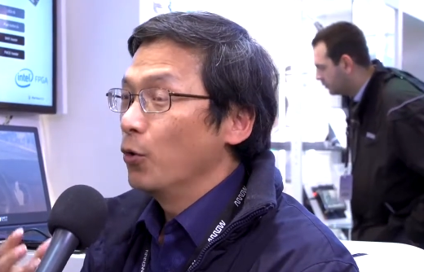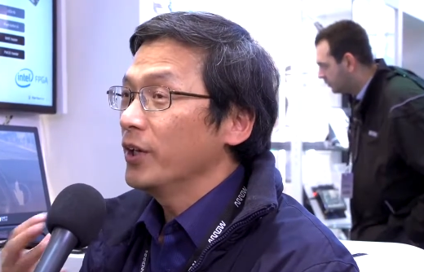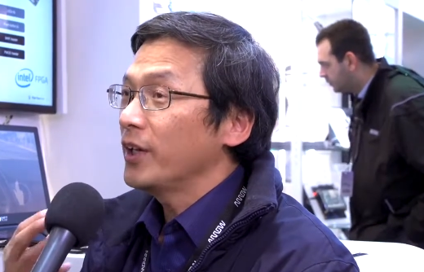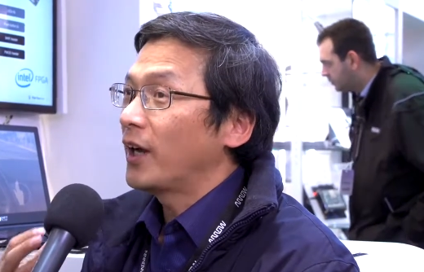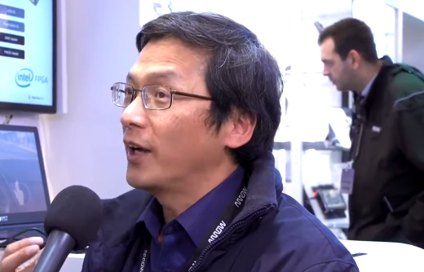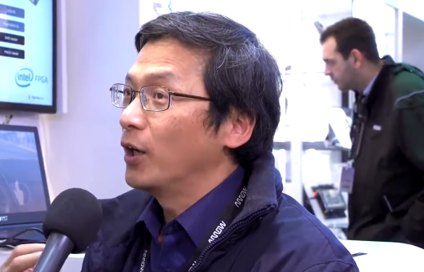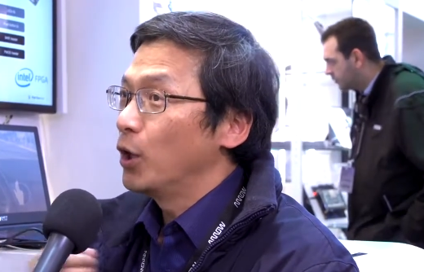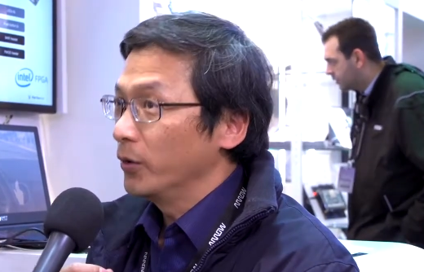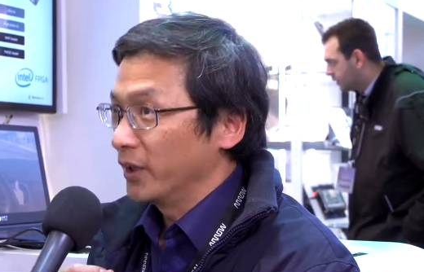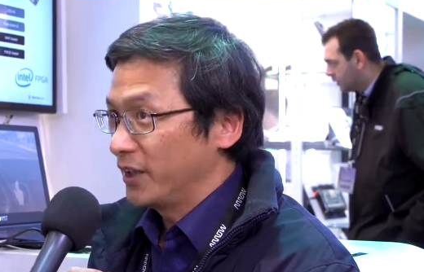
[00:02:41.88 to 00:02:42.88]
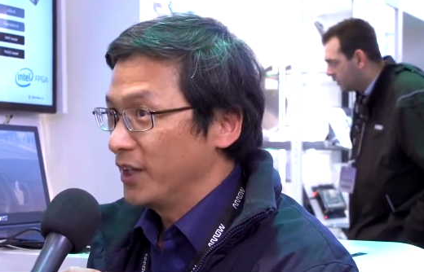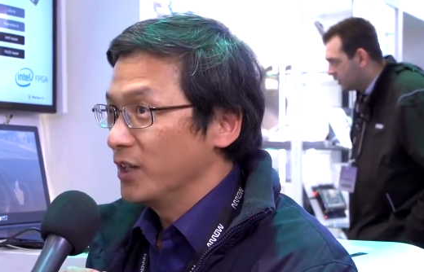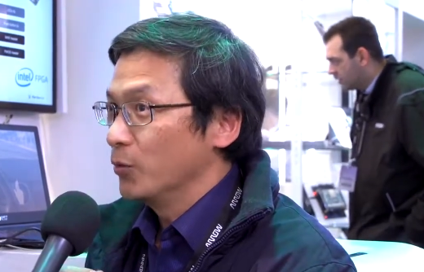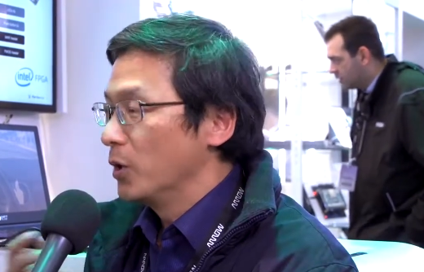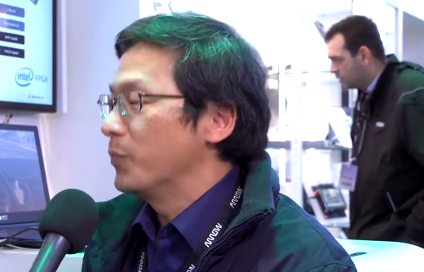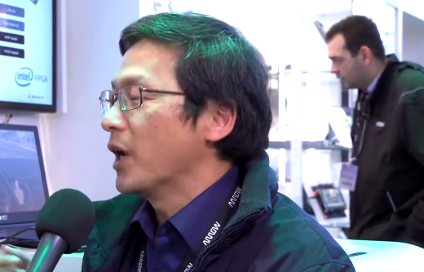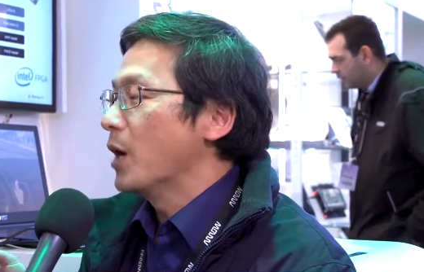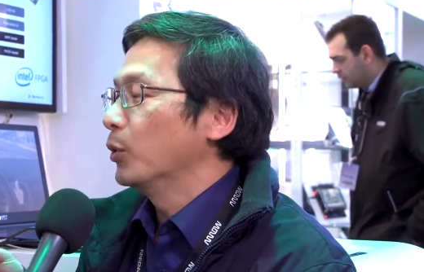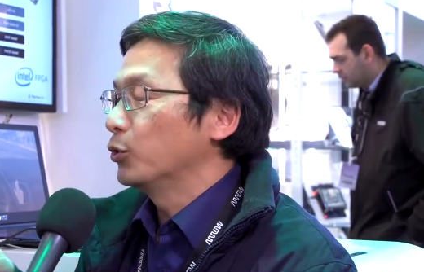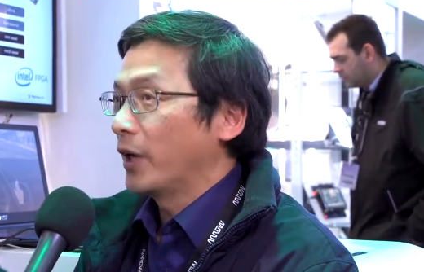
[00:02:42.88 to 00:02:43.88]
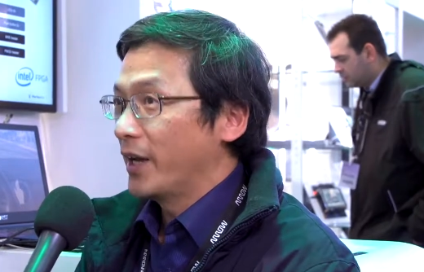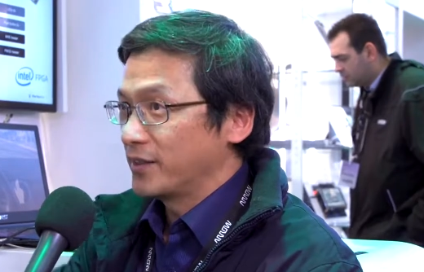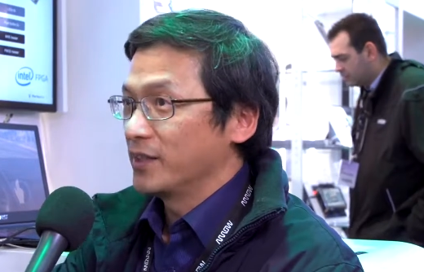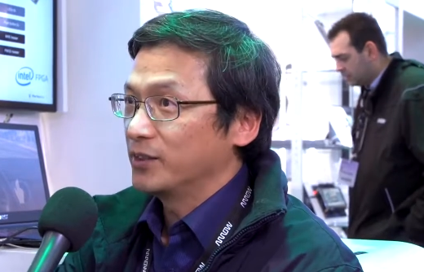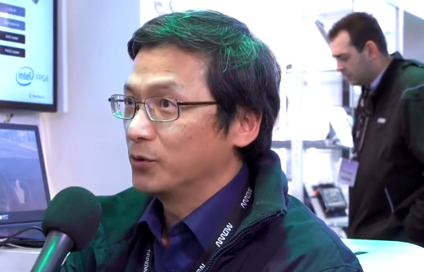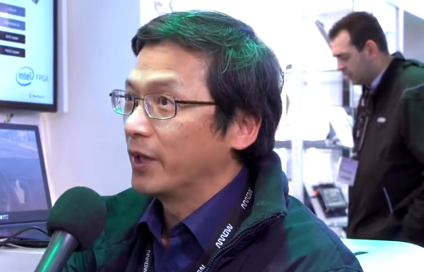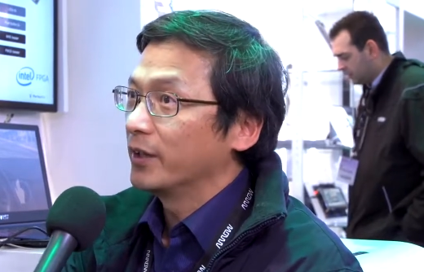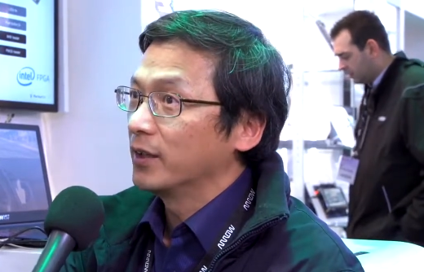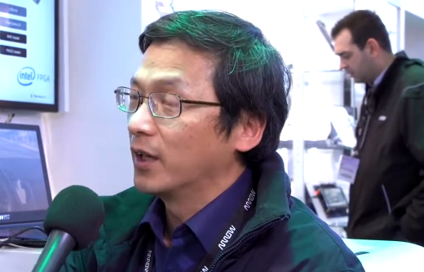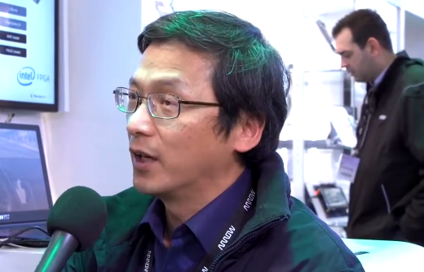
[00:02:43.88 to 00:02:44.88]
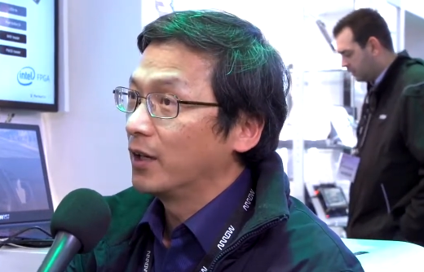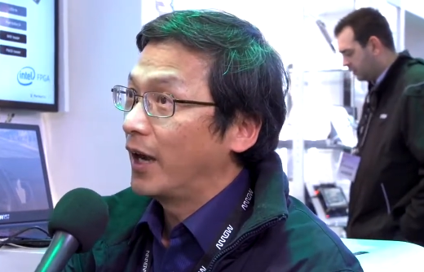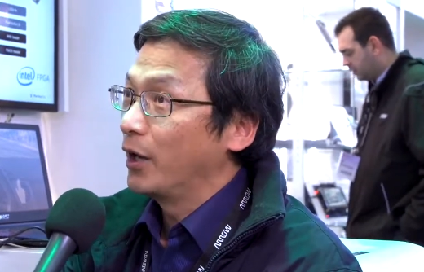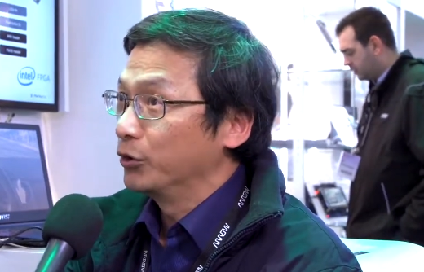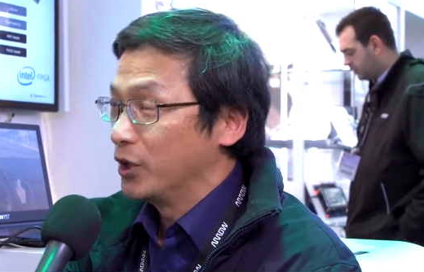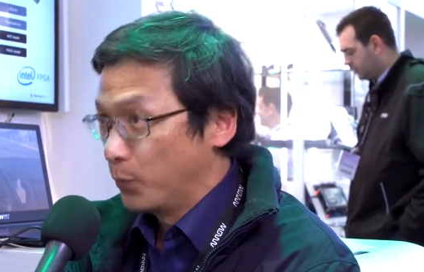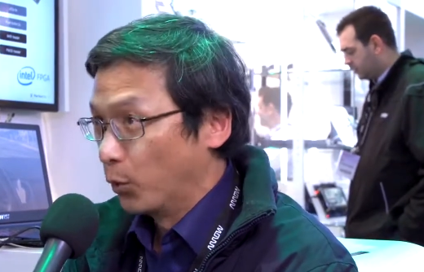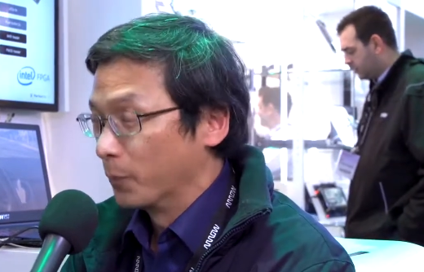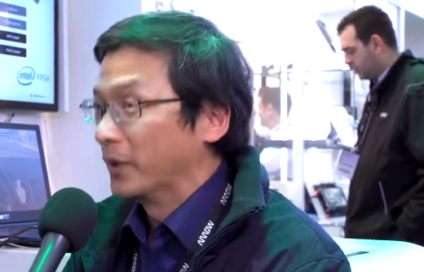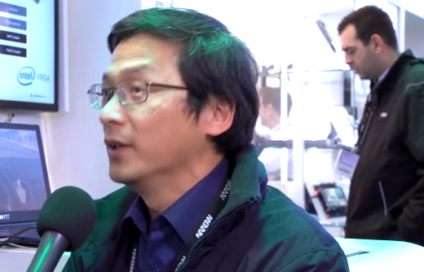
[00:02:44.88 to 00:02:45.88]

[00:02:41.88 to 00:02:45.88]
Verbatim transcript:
Speaker 1: only I hold a key will be able to access to that uh, IoT board.